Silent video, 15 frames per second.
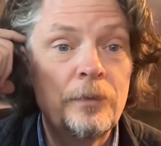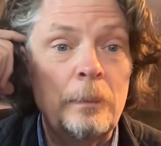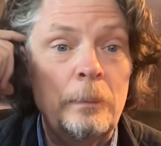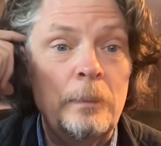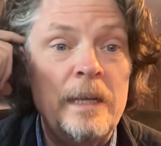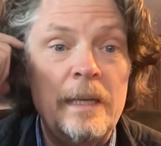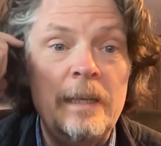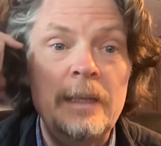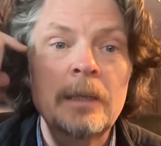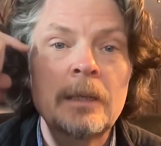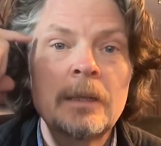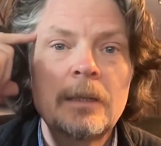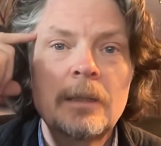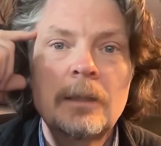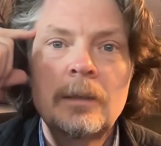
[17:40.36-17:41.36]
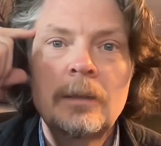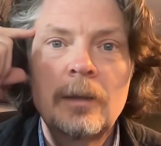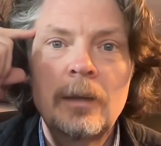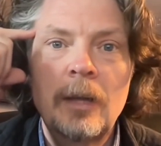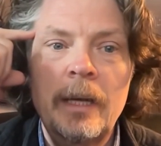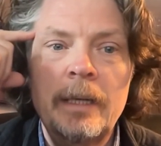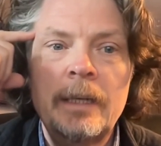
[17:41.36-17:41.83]
to me,
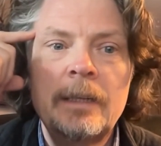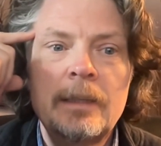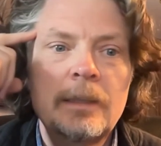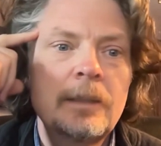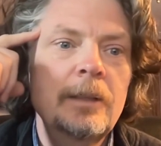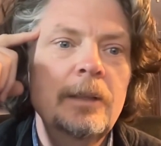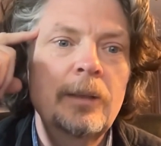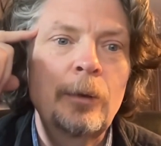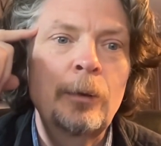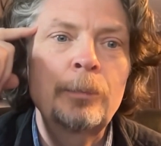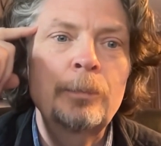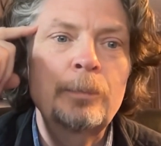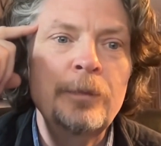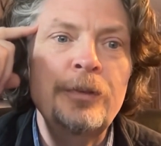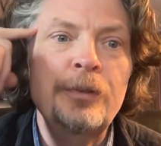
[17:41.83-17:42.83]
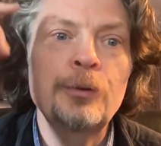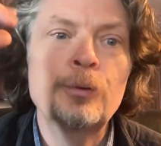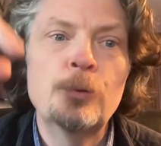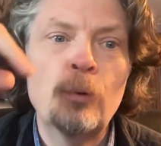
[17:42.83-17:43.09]
do